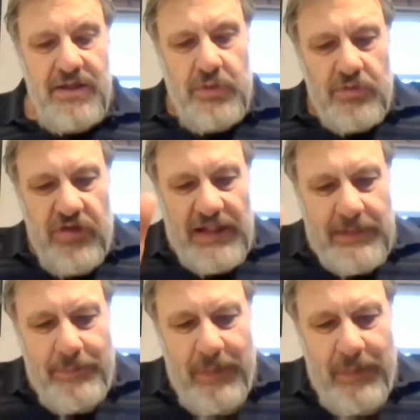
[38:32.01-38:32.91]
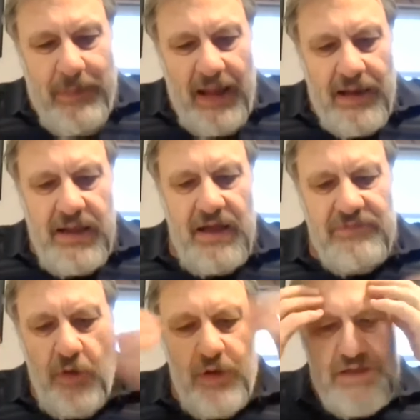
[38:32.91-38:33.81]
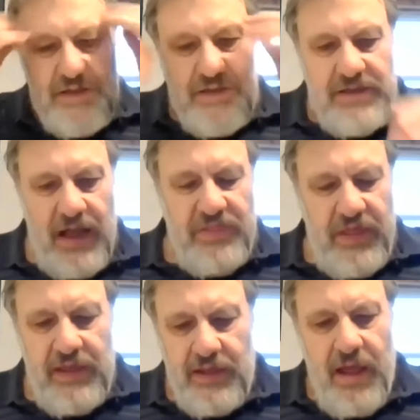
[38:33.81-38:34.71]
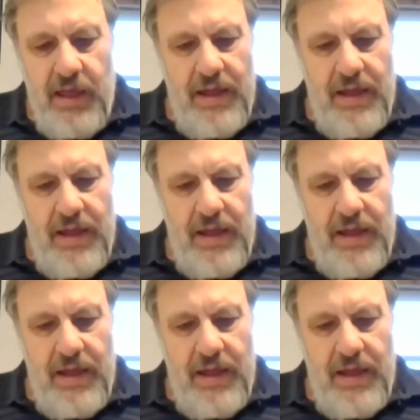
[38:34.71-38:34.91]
you just barely avoided it, I think,